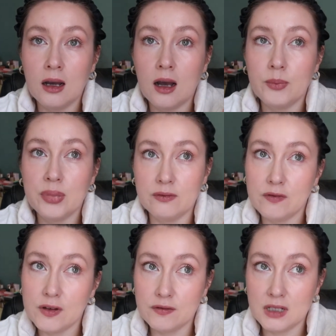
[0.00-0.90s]
I'll put
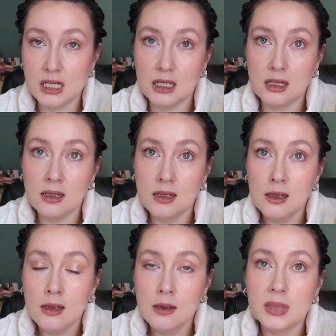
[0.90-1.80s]
15,
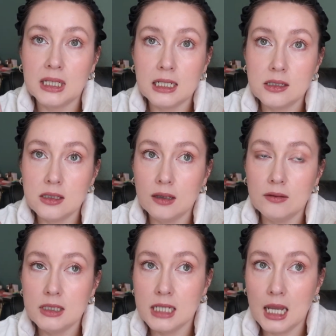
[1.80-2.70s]
but let's start
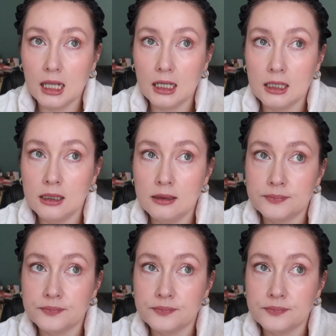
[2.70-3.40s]
with 10